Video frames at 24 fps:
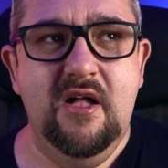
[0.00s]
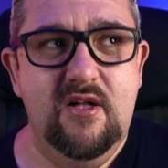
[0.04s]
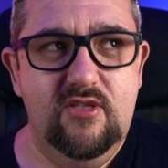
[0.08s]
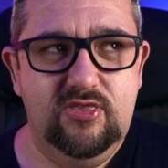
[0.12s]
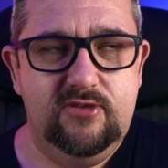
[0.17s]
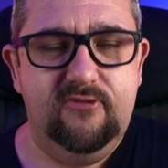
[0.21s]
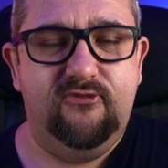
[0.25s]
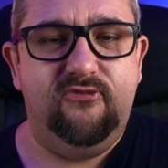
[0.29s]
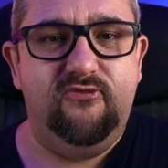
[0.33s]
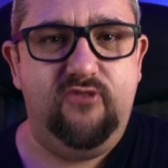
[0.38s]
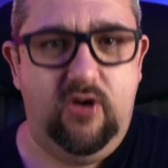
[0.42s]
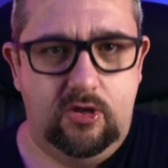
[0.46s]
The
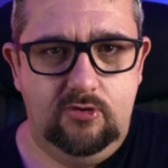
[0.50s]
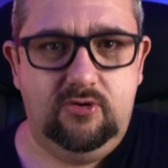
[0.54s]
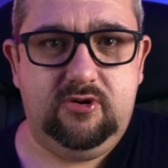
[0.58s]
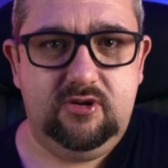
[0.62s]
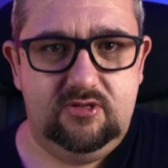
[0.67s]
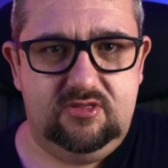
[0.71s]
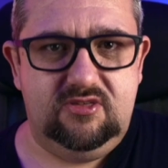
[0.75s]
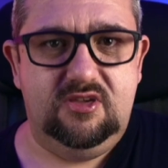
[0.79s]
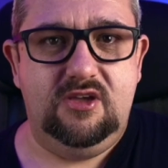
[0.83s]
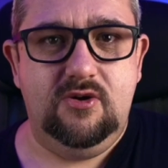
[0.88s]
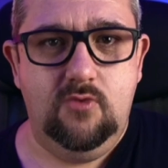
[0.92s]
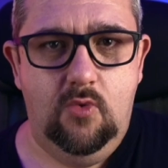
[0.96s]

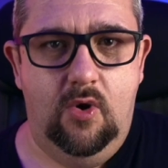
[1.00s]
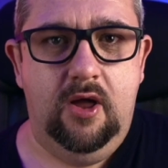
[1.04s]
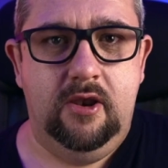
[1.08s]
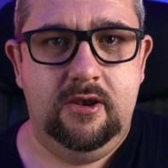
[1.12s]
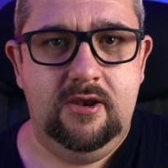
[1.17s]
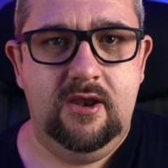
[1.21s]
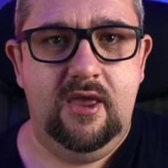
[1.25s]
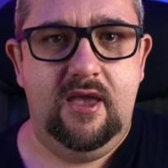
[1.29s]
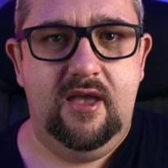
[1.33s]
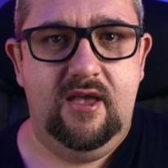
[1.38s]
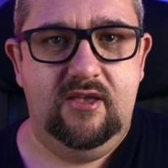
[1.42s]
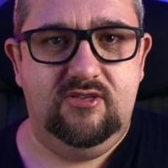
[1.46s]
focusing
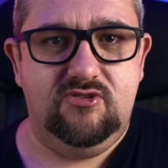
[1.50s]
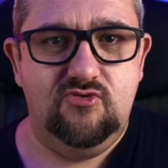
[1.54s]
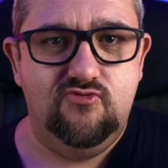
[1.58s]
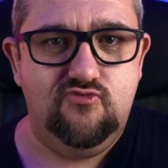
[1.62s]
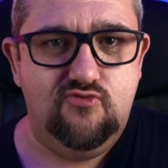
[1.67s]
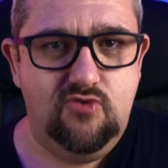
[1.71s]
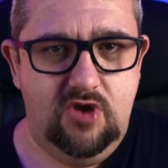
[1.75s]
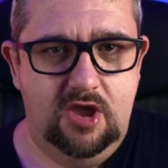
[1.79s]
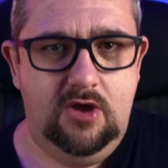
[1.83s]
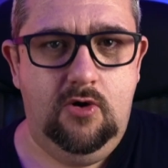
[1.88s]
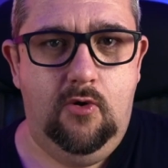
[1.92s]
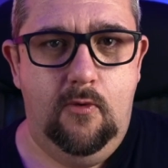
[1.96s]
one is a
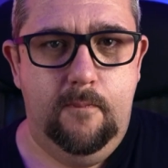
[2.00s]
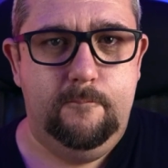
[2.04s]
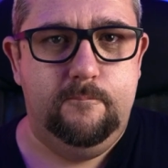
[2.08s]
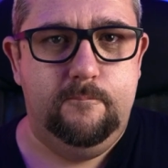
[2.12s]
real